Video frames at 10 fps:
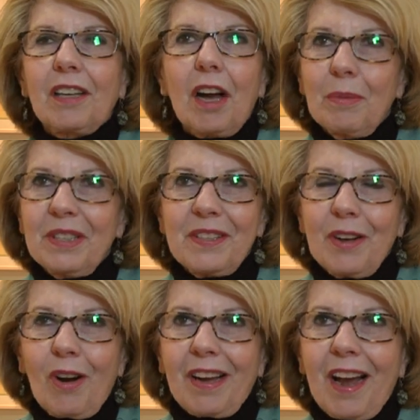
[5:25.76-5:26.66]
come and
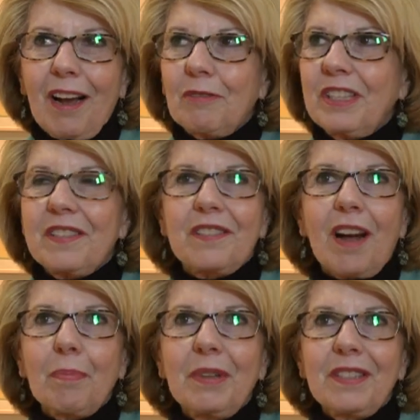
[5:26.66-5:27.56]
see our gallery,
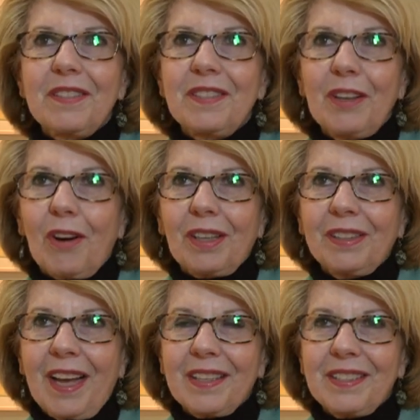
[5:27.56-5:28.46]
stop in to see our
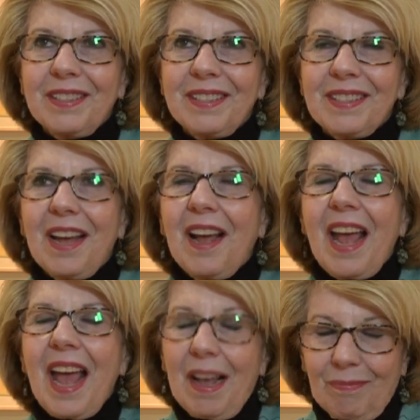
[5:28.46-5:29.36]
classes,
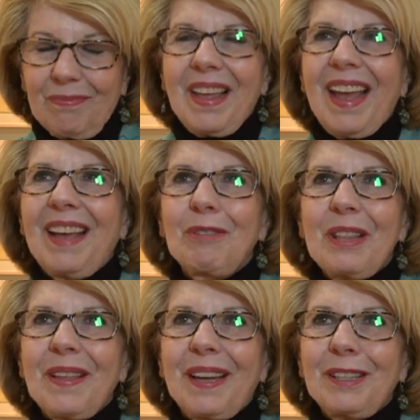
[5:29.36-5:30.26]
and we
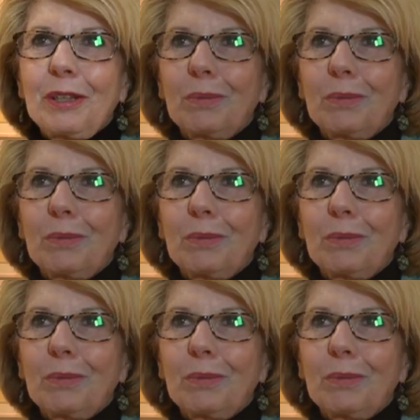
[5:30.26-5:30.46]
thank